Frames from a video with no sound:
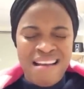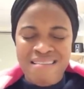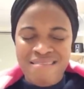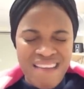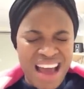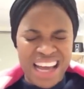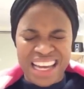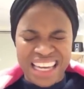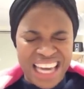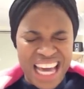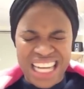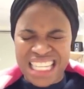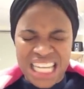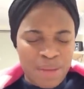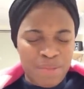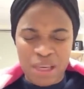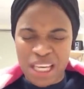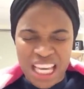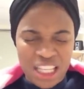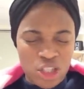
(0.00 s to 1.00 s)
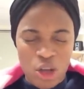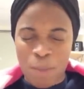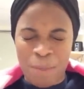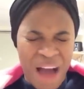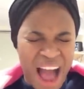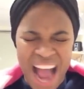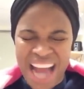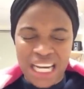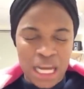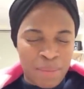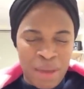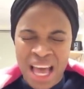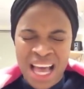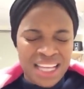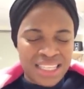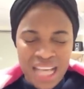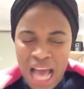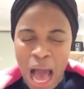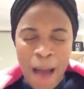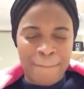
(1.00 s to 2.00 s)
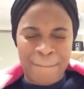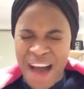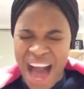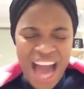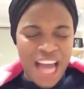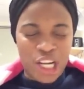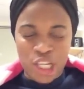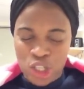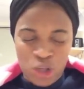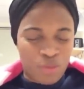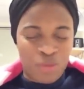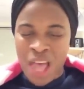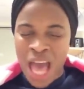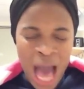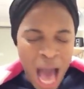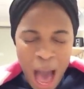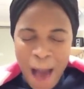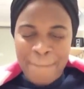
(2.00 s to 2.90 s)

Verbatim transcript: Rekete. Begin to bind them. Say, I bind you.